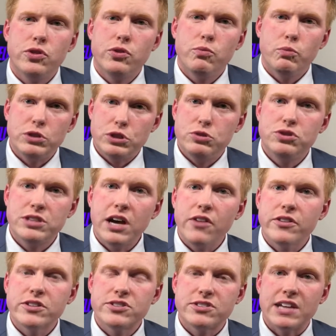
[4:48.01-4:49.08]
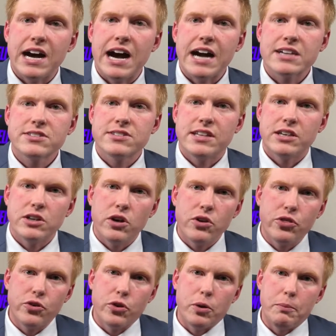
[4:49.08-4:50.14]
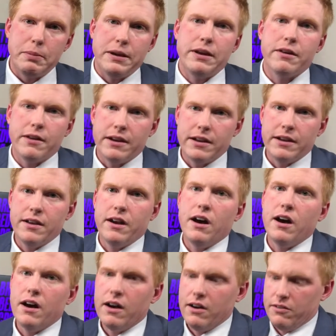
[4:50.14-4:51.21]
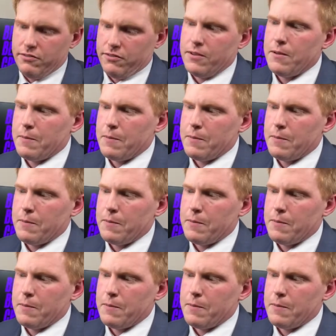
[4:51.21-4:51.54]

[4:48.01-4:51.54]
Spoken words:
when you sell the stocks, they go through a period of